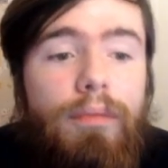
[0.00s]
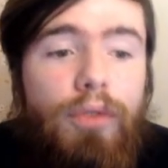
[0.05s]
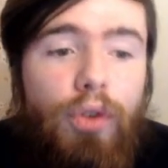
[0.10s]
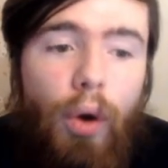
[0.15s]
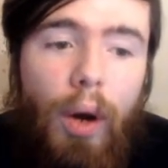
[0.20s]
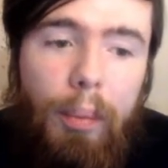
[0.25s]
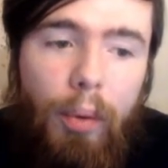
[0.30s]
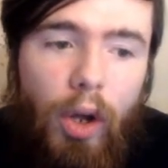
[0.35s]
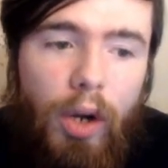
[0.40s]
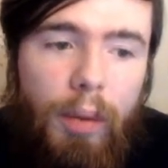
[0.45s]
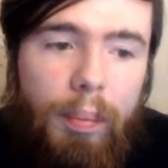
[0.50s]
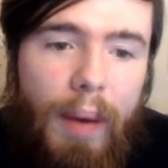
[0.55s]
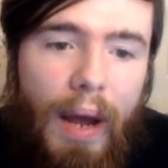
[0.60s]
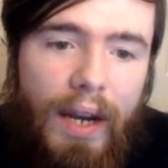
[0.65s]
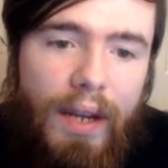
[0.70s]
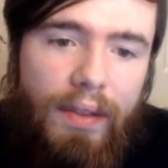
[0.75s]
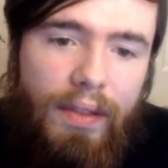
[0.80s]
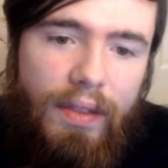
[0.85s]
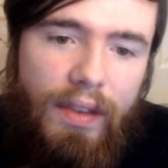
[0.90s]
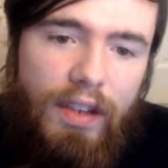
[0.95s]
So I brought it
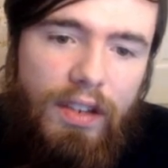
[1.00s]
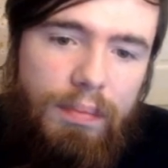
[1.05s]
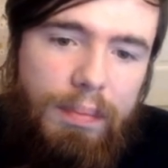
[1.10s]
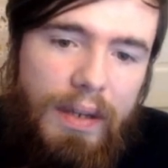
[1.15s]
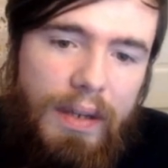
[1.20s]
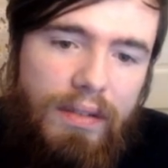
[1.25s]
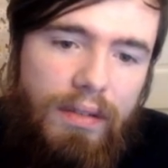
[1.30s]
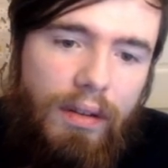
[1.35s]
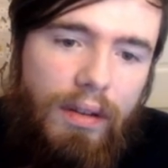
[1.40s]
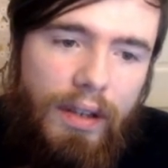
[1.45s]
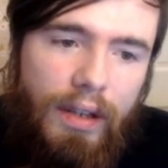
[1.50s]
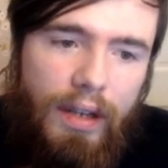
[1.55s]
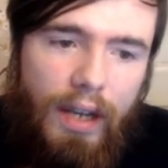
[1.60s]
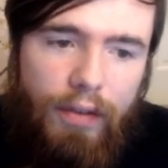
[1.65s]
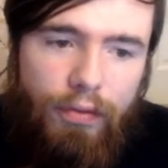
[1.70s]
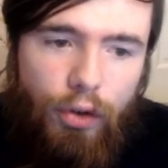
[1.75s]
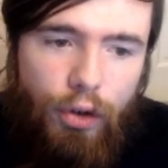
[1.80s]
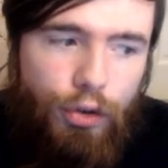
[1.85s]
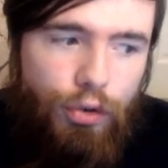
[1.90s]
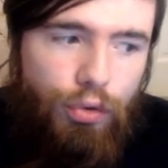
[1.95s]
back. This, basically,
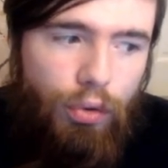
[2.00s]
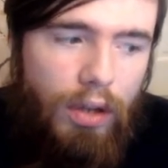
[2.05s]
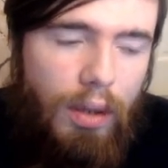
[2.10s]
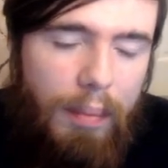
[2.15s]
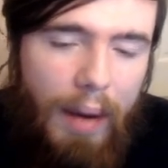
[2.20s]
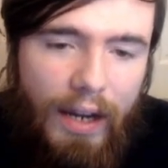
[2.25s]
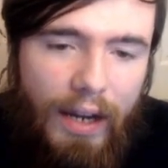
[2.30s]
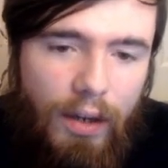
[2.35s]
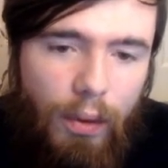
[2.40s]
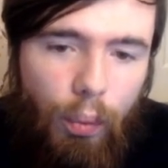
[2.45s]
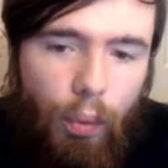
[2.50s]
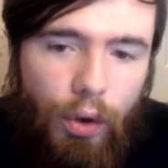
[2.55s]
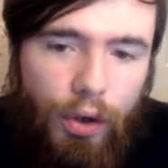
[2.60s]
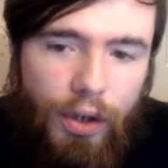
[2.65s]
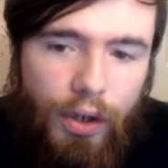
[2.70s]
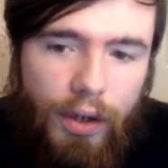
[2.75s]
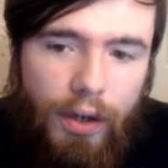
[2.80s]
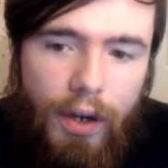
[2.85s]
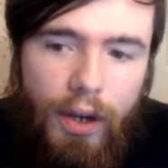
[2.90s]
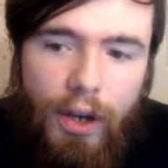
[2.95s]
if you control a Magnet
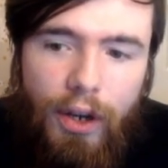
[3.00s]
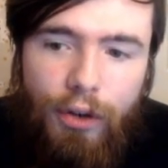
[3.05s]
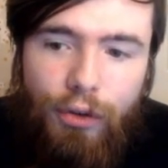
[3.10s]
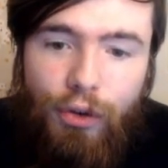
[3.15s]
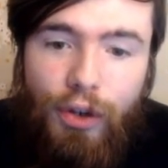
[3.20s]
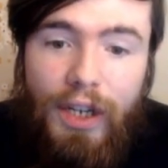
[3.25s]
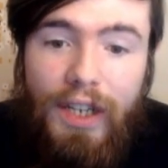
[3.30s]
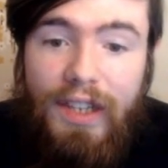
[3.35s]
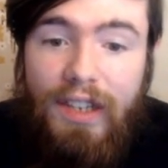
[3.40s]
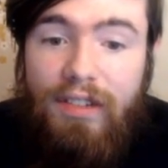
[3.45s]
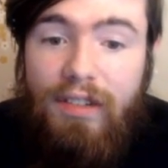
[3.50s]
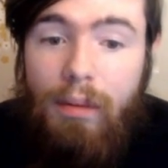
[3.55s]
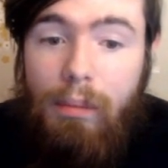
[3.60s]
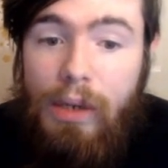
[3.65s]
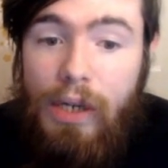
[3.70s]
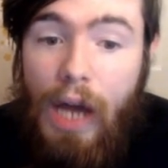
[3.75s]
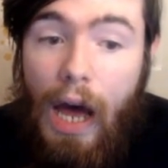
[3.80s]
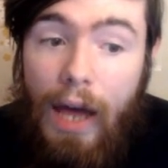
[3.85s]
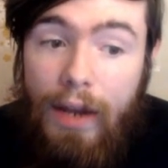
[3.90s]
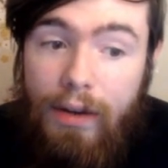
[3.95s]
Warrior, you get to
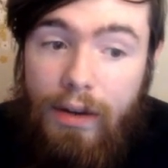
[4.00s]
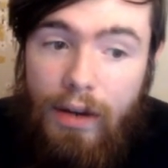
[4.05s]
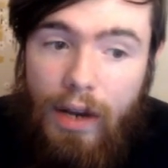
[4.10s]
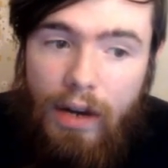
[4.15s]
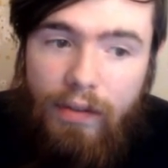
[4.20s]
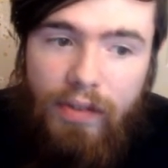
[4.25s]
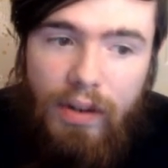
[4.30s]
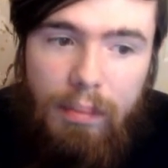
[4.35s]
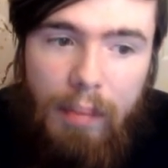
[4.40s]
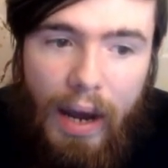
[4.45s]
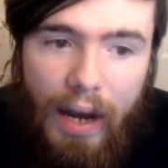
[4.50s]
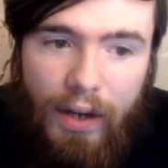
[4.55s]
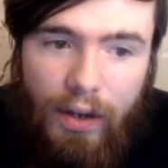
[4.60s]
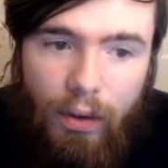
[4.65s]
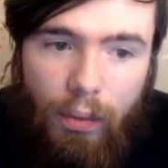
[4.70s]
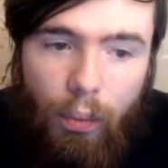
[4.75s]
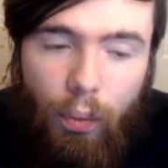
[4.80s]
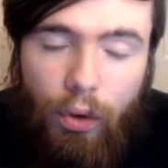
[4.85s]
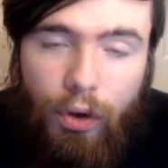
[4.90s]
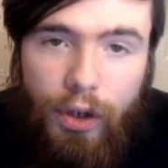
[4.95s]
summon another
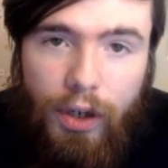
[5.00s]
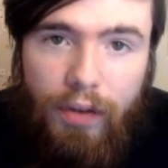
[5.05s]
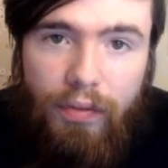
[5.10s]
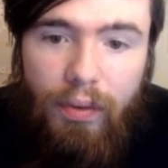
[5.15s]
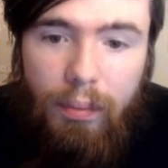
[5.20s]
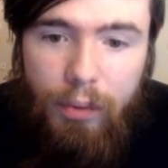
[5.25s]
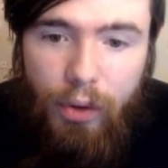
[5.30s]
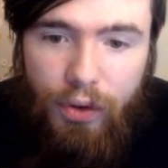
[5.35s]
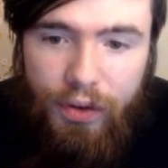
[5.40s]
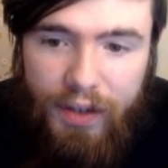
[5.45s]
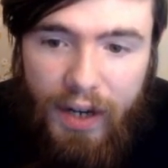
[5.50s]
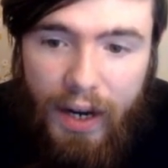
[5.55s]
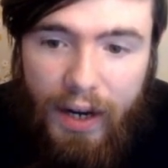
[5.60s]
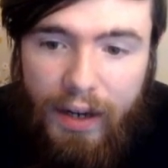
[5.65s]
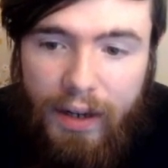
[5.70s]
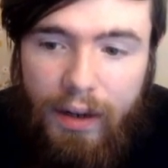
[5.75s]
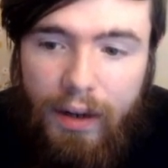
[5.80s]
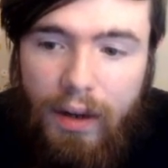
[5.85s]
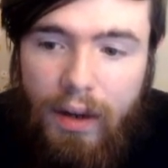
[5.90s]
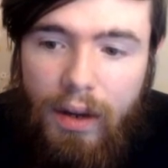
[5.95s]
Magnet Warrior from your
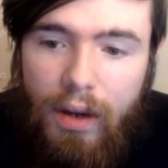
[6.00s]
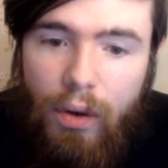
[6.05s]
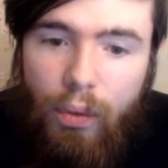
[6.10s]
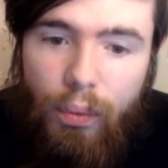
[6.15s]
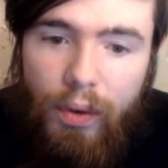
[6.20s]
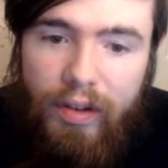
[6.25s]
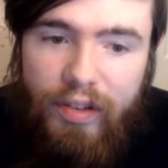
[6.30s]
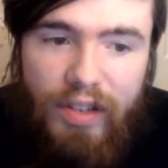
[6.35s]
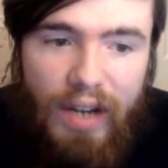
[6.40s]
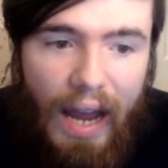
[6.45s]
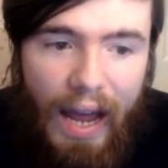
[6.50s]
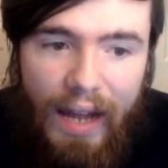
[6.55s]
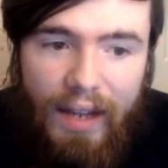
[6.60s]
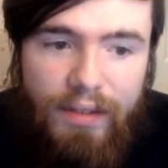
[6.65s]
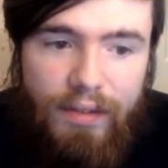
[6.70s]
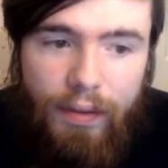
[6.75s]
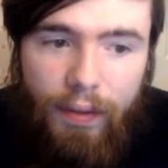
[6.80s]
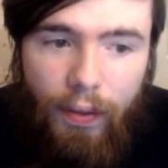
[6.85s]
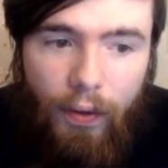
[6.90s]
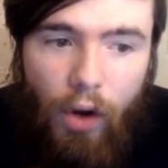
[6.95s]
deck, which
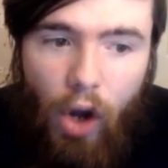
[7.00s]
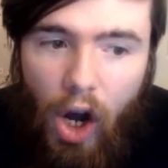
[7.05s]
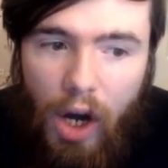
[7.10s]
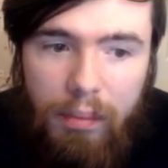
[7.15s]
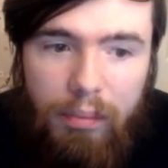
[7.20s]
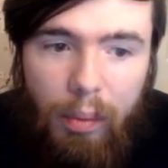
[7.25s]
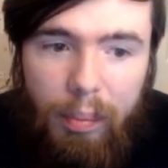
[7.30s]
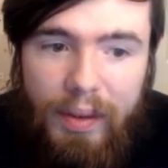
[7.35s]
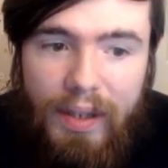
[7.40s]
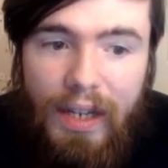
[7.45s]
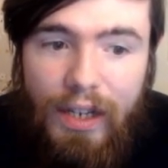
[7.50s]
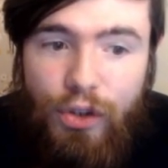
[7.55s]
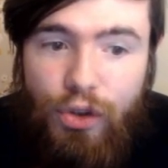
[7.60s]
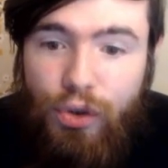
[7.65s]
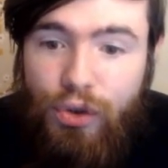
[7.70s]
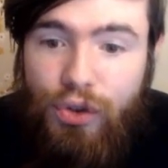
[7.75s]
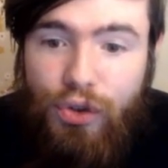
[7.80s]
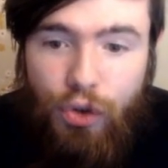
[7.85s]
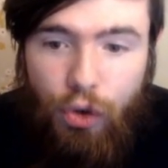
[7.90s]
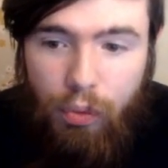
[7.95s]
adds to the combo
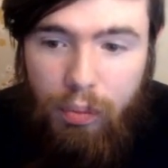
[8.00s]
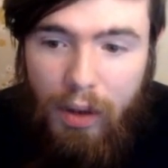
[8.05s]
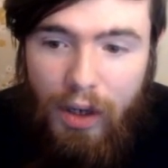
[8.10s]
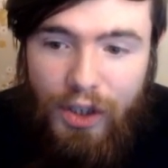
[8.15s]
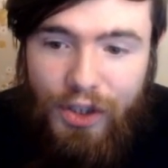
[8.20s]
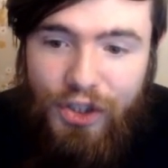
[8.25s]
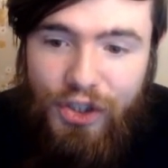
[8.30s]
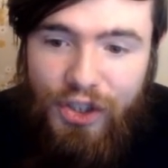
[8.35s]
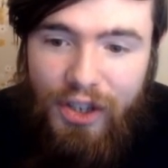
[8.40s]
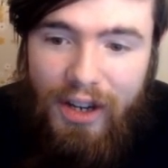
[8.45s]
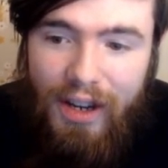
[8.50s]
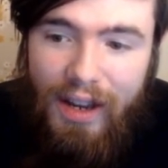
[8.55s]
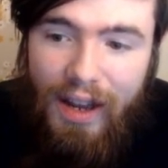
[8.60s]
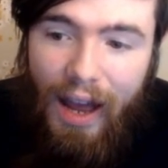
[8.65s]
potential so much.